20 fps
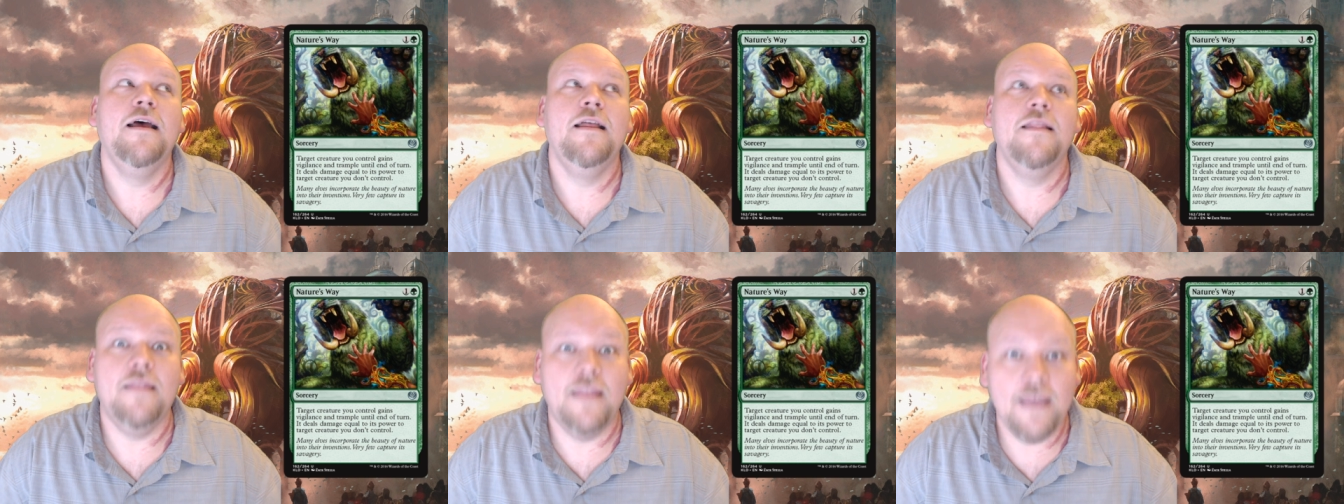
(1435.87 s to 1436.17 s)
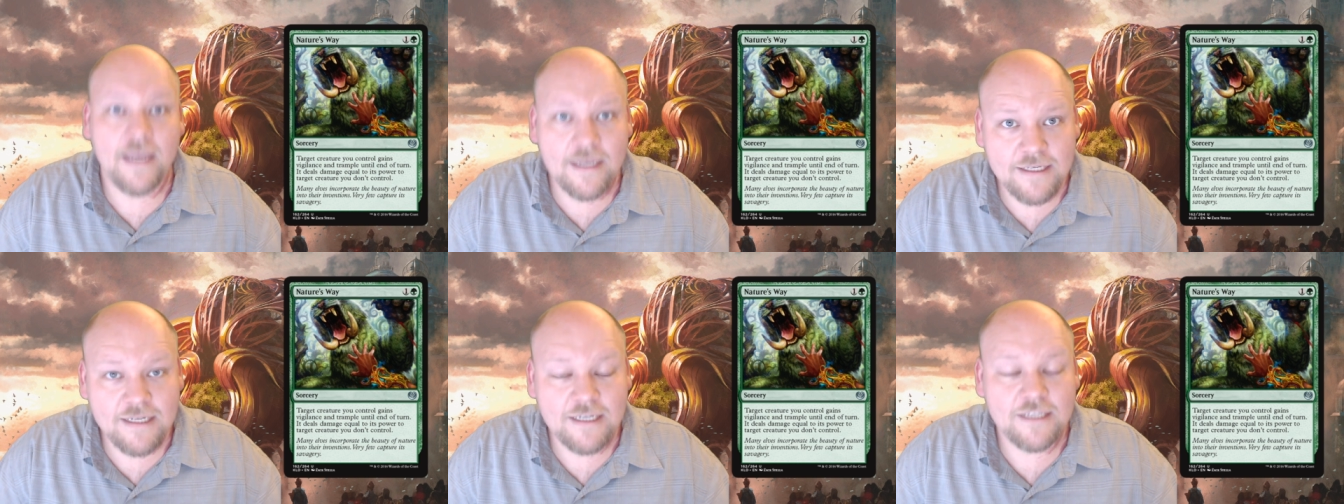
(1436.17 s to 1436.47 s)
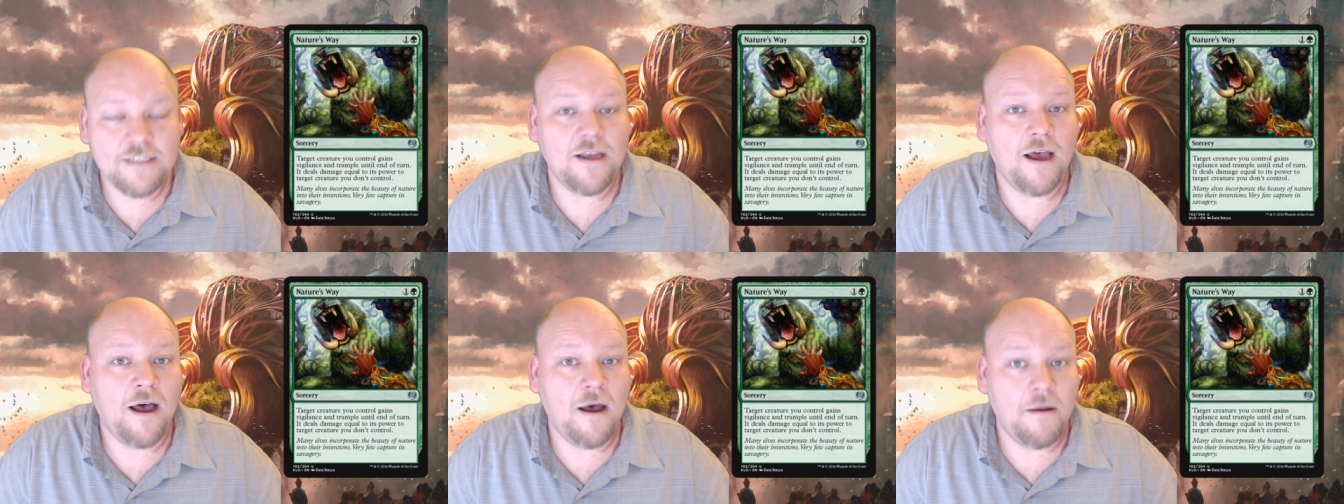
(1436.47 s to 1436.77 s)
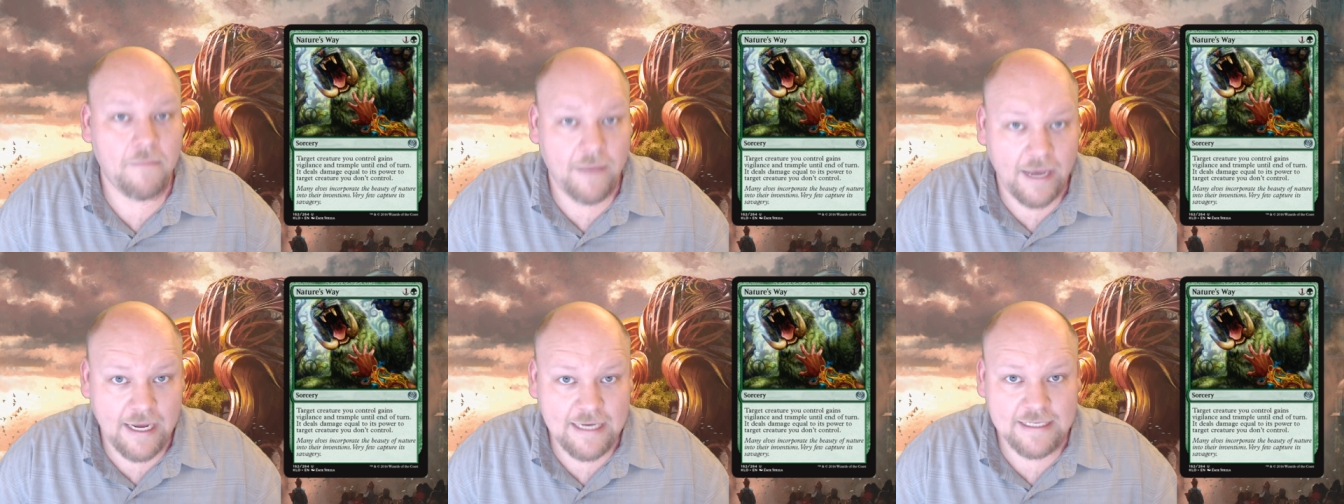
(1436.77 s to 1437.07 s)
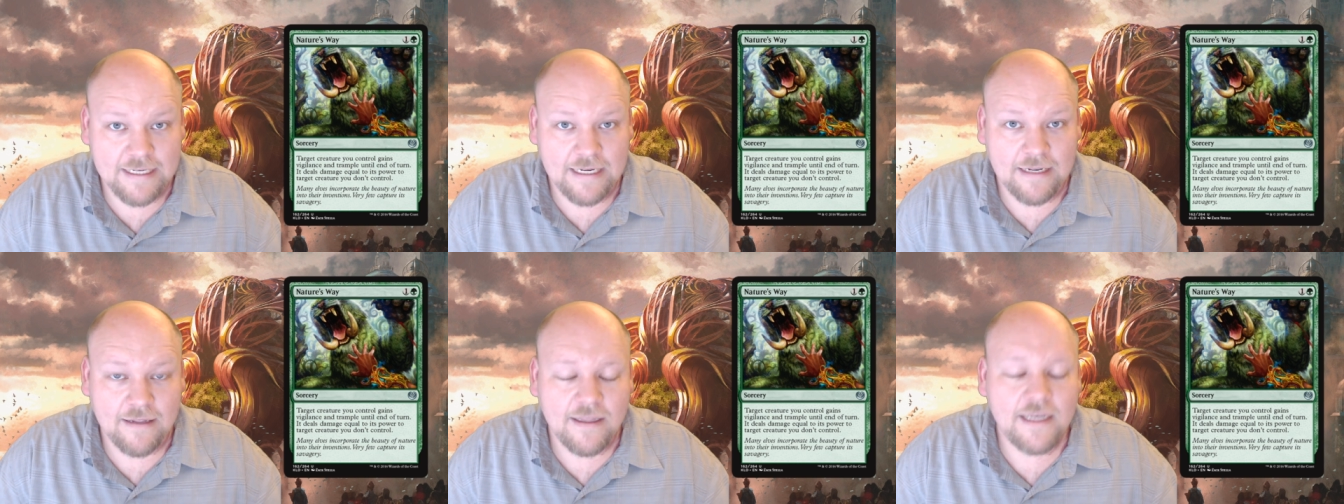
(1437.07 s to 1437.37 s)
This is
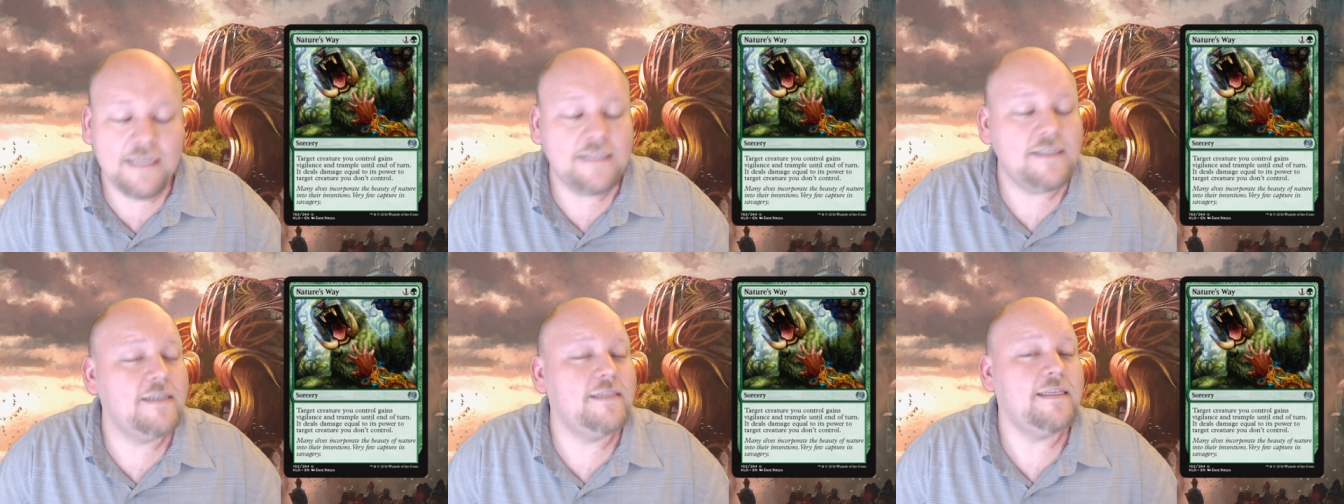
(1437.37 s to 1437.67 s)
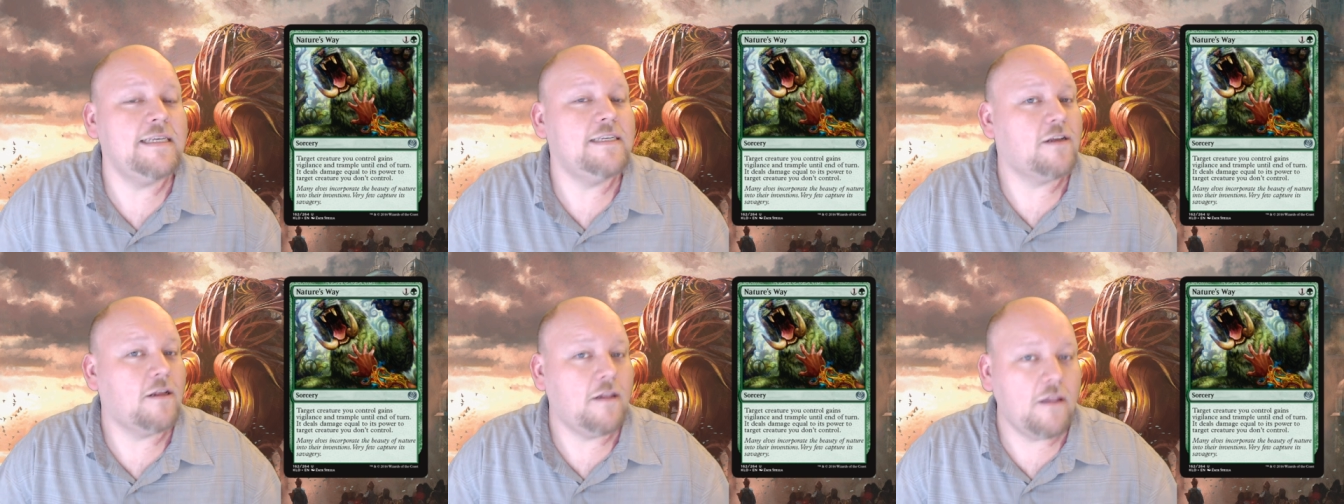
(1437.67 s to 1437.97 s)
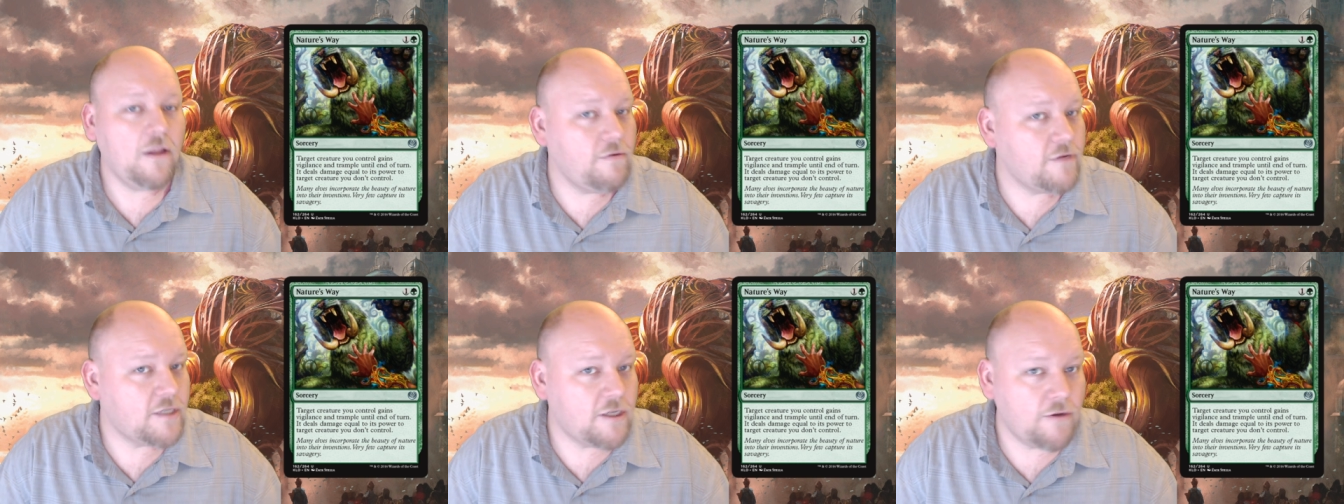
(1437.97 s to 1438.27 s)
amazing. This is as close